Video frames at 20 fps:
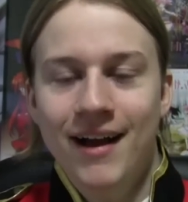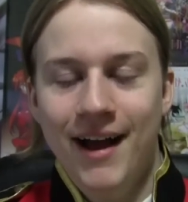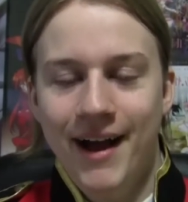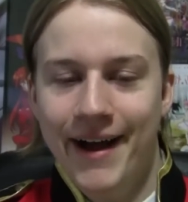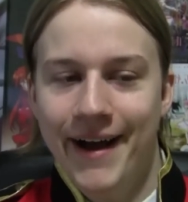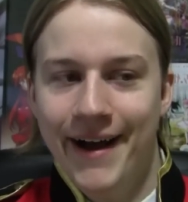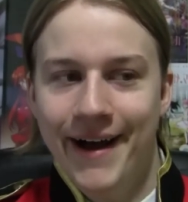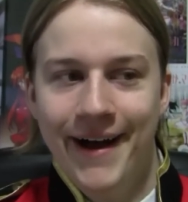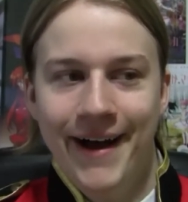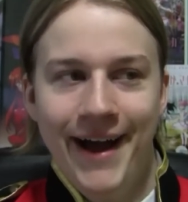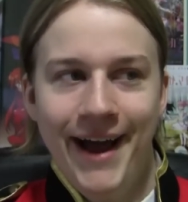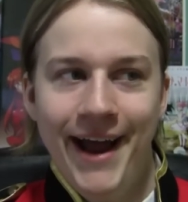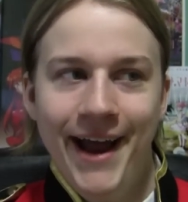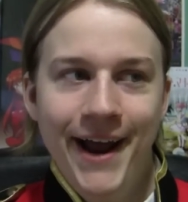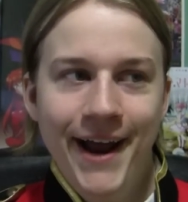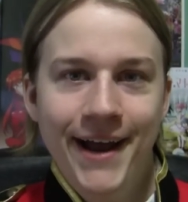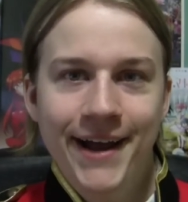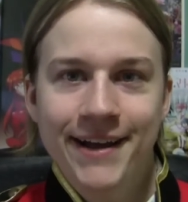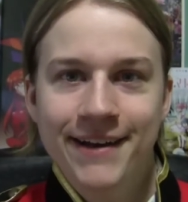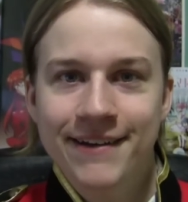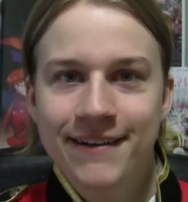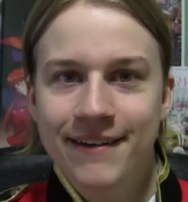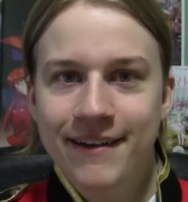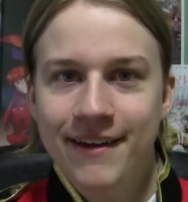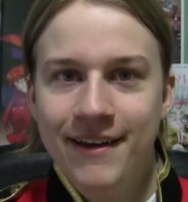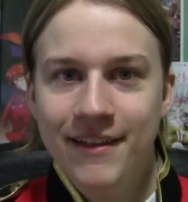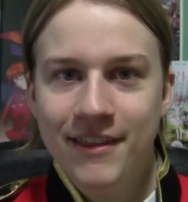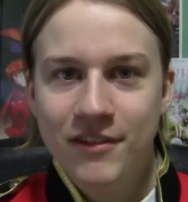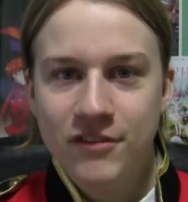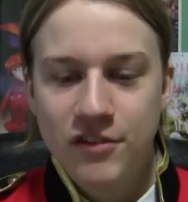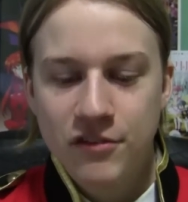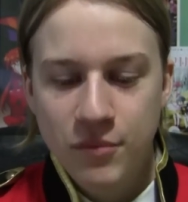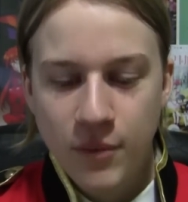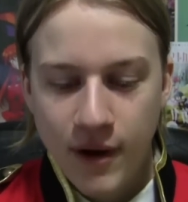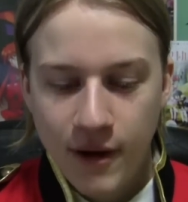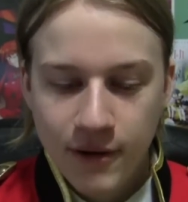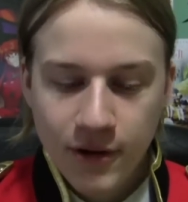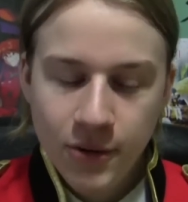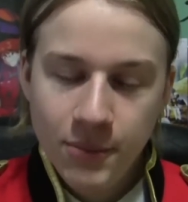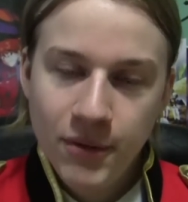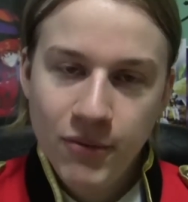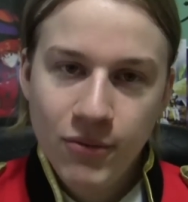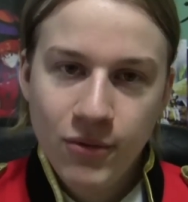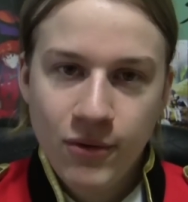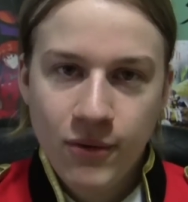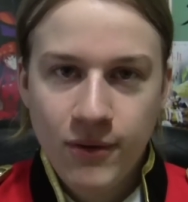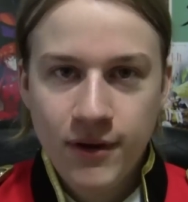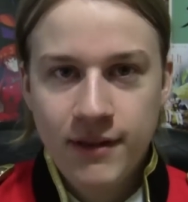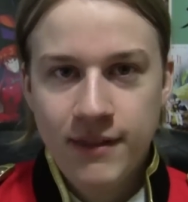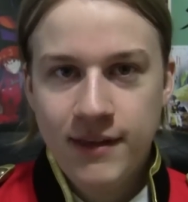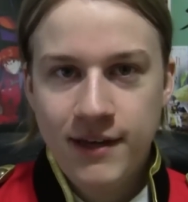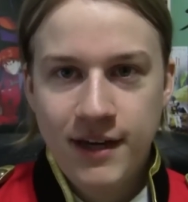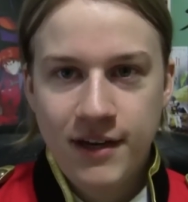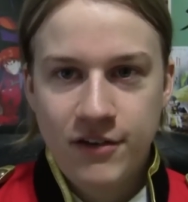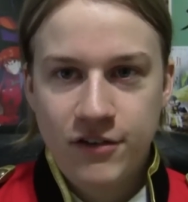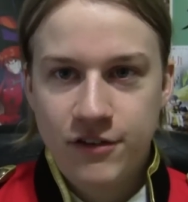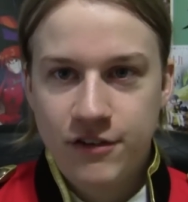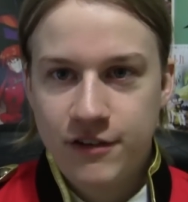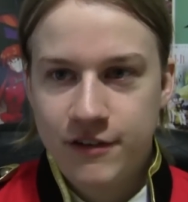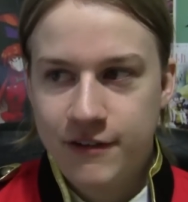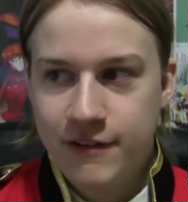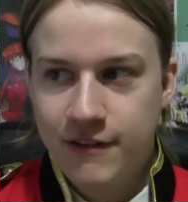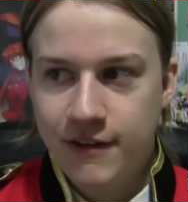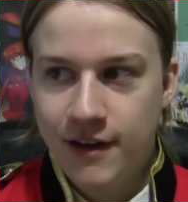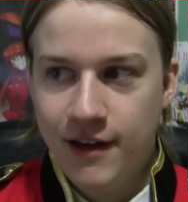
and this is where I'm going to be recording the next